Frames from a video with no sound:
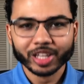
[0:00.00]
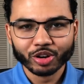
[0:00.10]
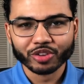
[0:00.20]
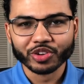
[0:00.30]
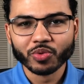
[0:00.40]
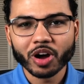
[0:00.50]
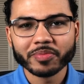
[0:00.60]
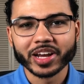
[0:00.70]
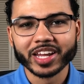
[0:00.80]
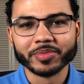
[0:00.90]
Hello
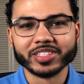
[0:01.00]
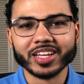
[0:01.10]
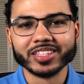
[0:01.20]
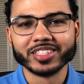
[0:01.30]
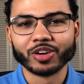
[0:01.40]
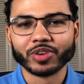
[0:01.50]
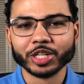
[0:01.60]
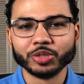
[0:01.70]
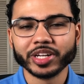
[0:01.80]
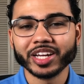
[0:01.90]
everyone, my name is Denzel
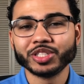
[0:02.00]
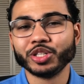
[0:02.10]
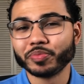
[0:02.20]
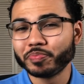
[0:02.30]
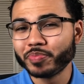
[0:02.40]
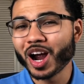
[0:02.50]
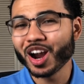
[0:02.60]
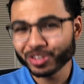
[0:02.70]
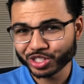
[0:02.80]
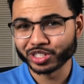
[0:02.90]
Rodriguez, your
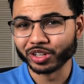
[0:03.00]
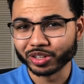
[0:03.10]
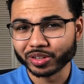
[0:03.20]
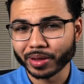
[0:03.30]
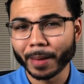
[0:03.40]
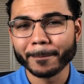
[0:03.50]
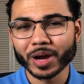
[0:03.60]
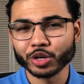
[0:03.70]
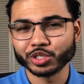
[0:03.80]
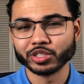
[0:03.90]
personal
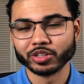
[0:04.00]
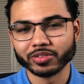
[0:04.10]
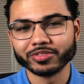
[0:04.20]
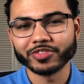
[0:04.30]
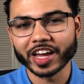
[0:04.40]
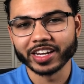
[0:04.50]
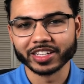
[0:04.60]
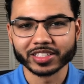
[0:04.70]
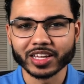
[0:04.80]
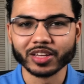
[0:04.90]

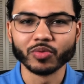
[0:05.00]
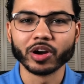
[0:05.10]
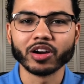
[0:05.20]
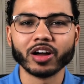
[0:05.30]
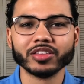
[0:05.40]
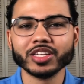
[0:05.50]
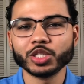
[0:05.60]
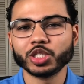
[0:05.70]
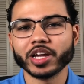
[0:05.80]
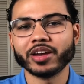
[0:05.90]
finance geek, where on
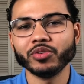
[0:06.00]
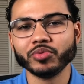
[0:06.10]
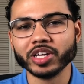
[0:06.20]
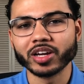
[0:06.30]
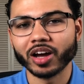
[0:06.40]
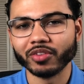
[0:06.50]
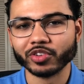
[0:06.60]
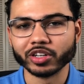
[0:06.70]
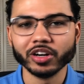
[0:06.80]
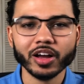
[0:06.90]
this channel we
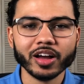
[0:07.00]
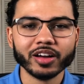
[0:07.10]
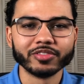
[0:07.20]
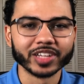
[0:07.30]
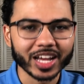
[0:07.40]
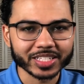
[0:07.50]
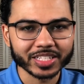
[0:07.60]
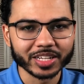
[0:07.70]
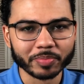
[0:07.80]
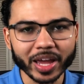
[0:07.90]
cover
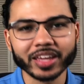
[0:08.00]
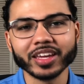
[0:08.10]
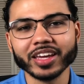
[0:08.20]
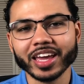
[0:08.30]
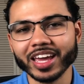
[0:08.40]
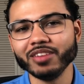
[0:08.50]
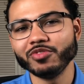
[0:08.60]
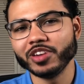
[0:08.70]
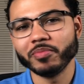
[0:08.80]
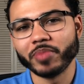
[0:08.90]
Velocity Banking,
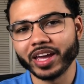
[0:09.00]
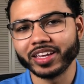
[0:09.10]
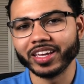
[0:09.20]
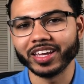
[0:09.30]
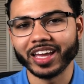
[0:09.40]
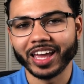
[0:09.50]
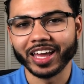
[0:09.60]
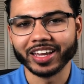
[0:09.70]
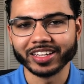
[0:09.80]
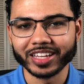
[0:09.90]
Infinite Banking,
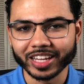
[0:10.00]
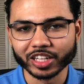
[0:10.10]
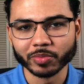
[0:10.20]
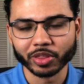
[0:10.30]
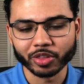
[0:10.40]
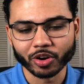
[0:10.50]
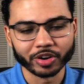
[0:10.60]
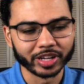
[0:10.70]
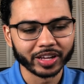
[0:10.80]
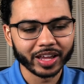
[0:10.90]
and Kingdom
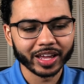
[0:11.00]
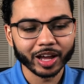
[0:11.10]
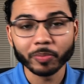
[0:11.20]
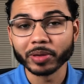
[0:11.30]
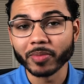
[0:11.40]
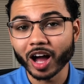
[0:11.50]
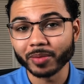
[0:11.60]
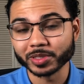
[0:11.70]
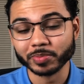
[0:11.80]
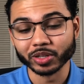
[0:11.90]
Authority. Helping
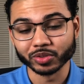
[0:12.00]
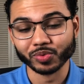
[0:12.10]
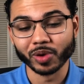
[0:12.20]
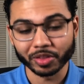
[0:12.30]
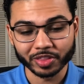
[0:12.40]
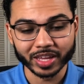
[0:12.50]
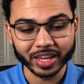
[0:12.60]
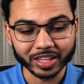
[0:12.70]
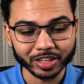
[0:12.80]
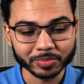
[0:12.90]
moms build wealthy
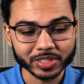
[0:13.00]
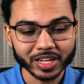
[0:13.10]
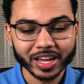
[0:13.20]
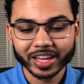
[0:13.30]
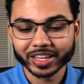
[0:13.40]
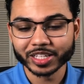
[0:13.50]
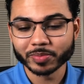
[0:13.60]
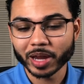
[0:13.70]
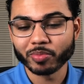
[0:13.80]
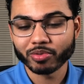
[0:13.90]
kingdoms is
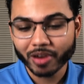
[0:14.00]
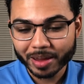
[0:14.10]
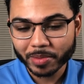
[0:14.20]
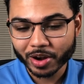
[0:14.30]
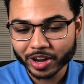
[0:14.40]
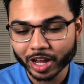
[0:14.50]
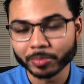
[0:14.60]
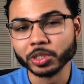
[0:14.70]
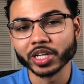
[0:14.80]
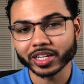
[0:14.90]
my primary
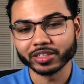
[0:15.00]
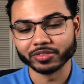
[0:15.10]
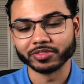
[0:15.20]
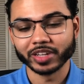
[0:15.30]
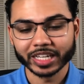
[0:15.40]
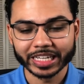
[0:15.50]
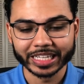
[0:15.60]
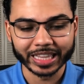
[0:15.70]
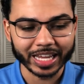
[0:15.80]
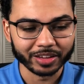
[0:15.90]
objective
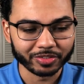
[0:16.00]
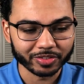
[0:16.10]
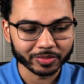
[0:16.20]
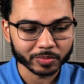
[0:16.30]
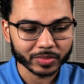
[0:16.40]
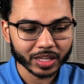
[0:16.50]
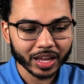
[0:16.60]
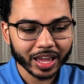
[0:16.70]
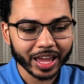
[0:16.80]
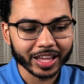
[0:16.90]
in life.
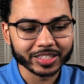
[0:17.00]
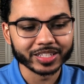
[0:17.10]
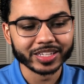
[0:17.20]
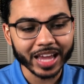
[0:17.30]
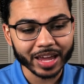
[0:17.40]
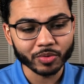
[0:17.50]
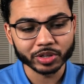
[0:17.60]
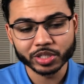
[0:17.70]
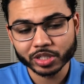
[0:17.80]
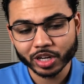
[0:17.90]
And today
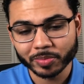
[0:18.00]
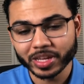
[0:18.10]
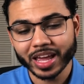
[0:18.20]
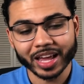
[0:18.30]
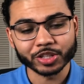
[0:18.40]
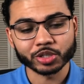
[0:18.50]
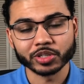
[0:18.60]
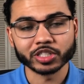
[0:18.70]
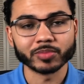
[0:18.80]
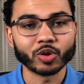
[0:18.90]
we're just going to be
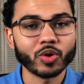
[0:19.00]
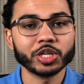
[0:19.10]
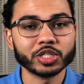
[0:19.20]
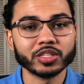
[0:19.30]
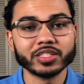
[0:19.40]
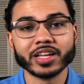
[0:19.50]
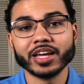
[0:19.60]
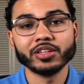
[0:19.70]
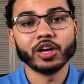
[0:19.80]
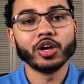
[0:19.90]
answering some questions
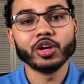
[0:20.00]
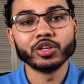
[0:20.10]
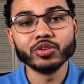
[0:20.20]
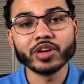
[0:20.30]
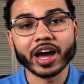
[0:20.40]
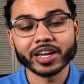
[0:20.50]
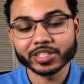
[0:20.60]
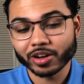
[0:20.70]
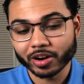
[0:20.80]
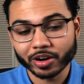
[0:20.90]
that you
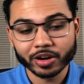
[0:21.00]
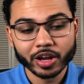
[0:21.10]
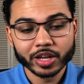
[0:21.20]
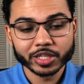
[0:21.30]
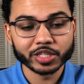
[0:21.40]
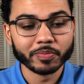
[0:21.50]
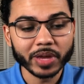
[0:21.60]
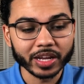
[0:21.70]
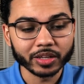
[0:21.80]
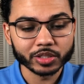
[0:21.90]
guys are
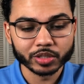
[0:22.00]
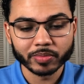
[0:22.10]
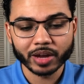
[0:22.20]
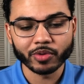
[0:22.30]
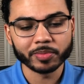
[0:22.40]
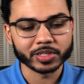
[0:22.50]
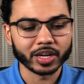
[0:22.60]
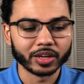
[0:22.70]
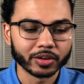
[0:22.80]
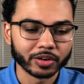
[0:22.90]
submitting to my
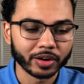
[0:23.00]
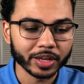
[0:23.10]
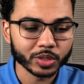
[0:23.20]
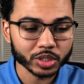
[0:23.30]
website, all right?